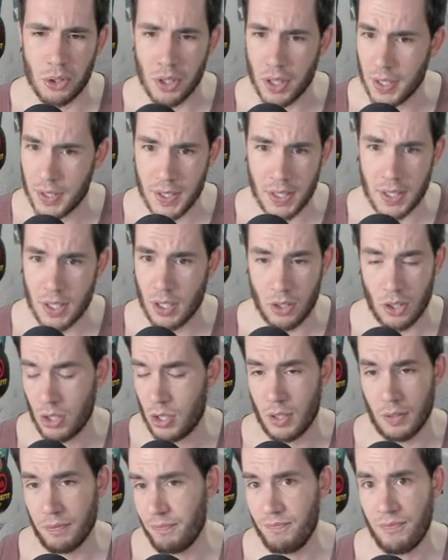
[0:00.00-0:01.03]
This is just
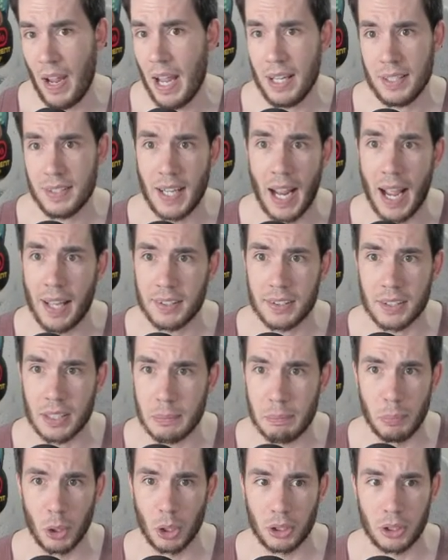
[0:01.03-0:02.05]
a fantastic
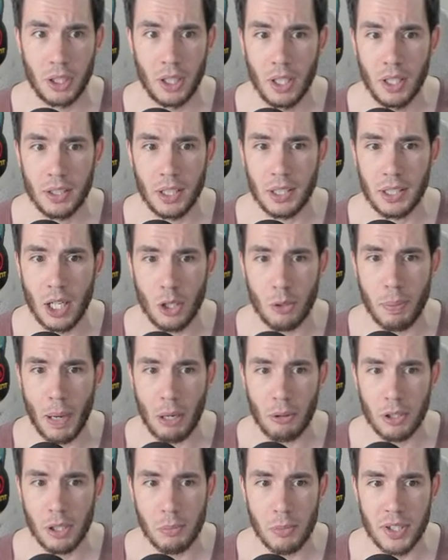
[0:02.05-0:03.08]
book. Nintendo Power number